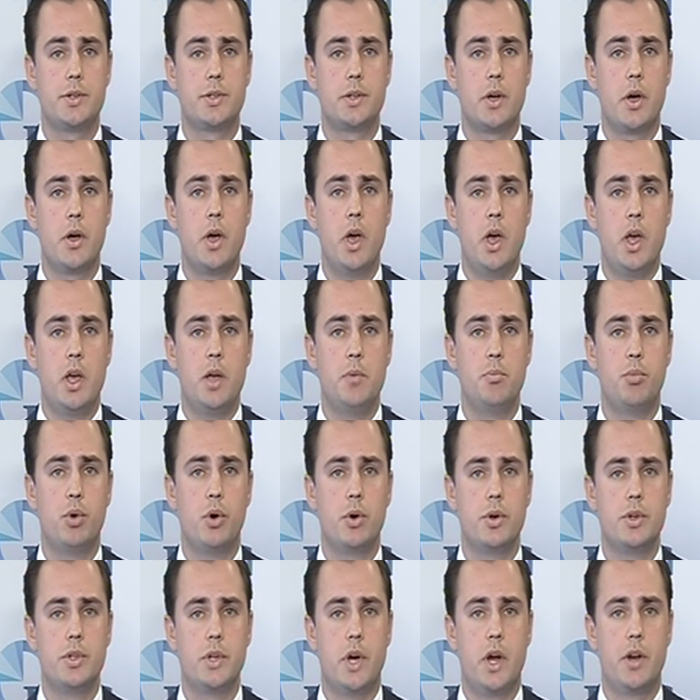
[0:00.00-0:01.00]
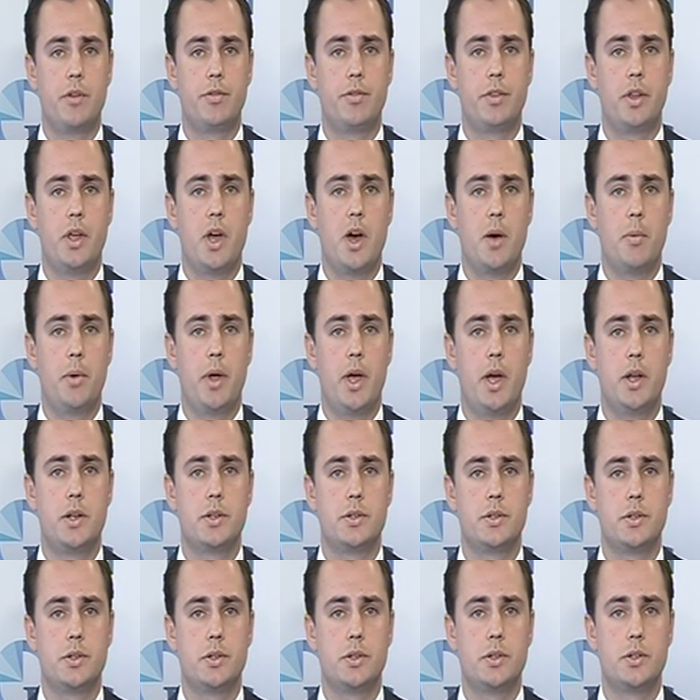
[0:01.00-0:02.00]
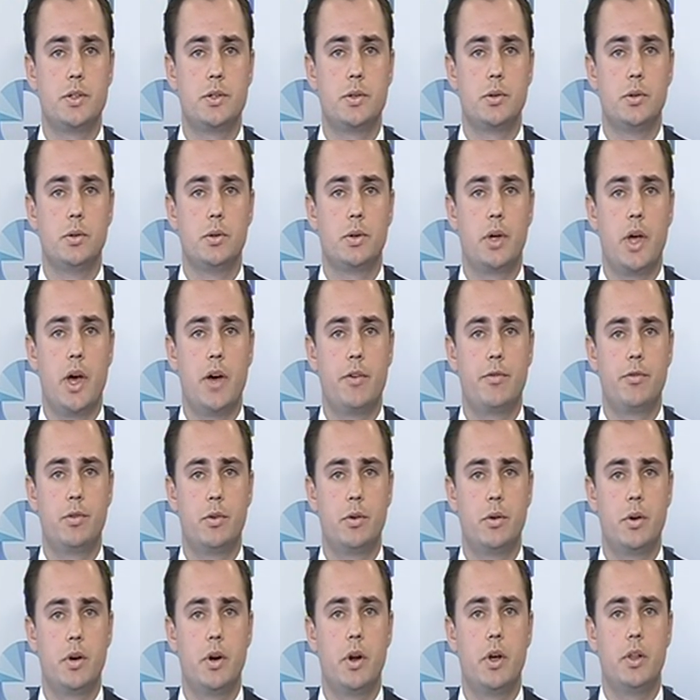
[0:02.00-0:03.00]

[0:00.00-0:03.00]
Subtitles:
So important data for the RBA to look out for,